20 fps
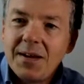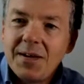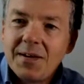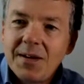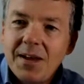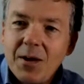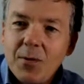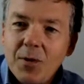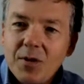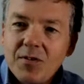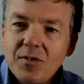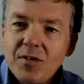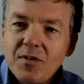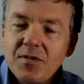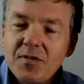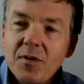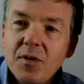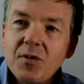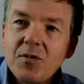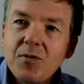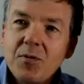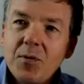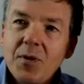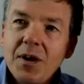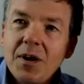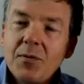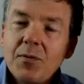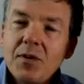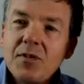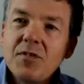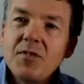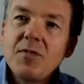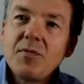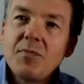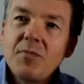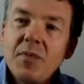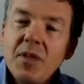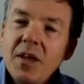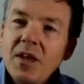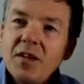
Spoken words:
Okay, what's the first one? What's the